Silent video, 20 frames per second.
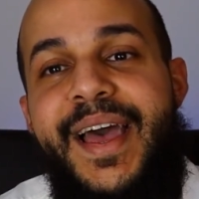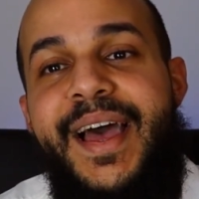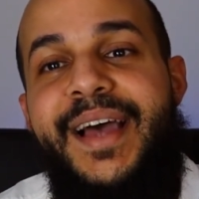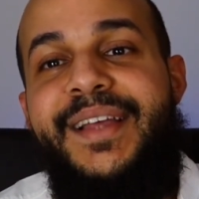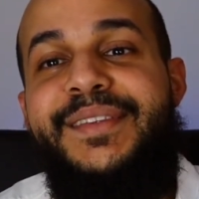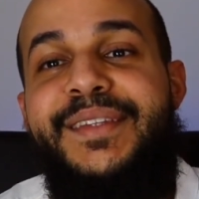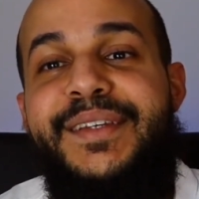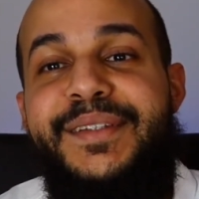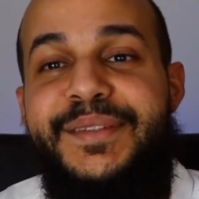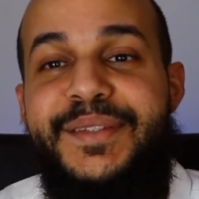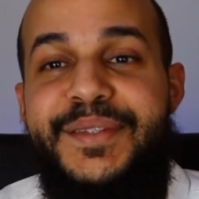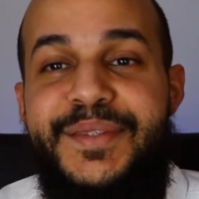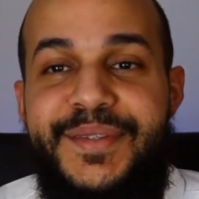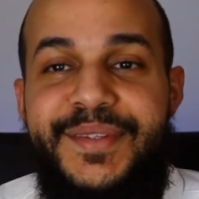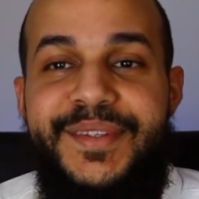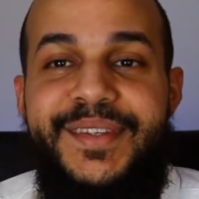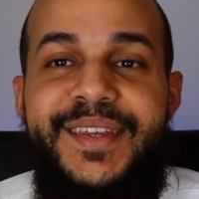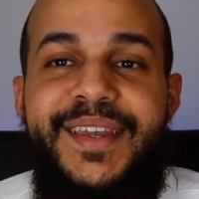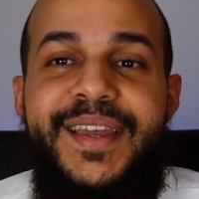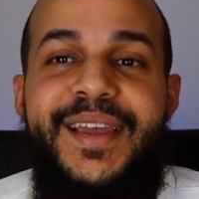And that
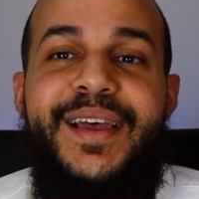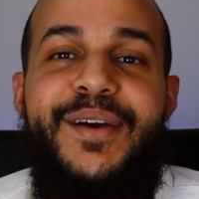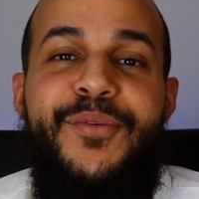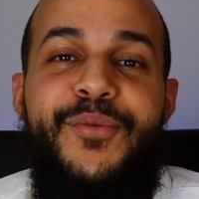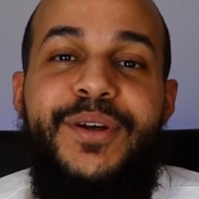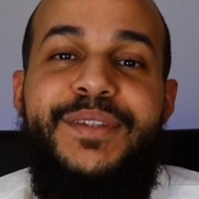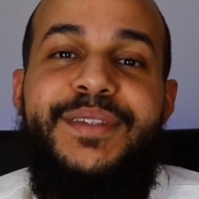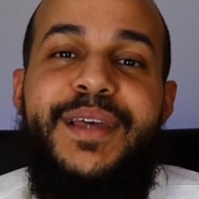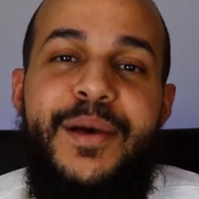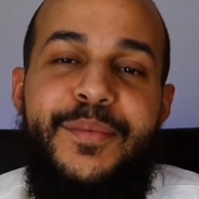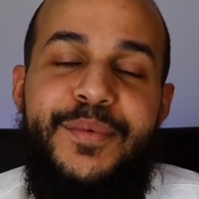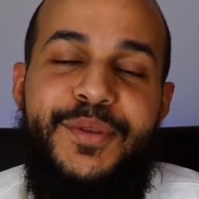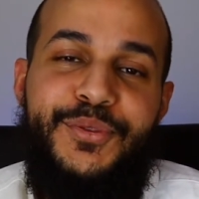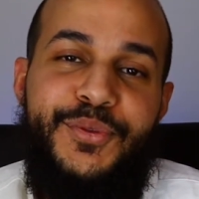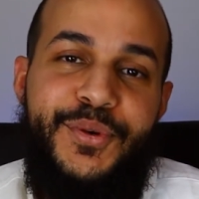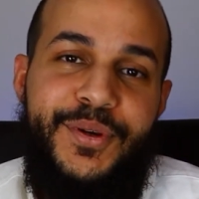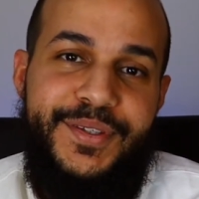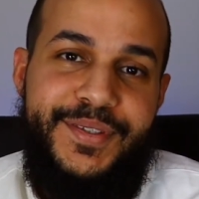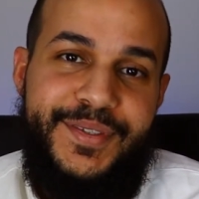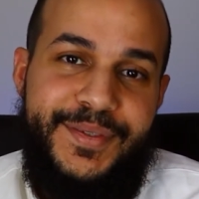is what happened
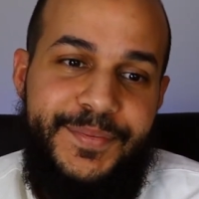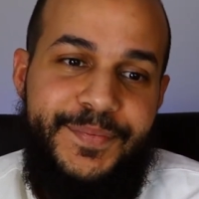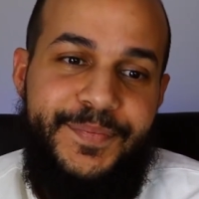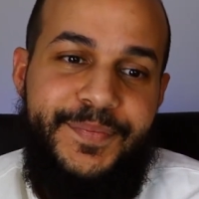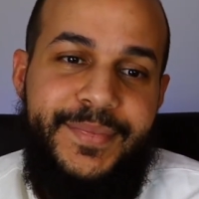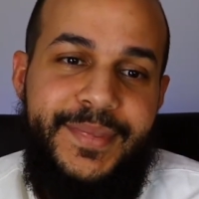to us.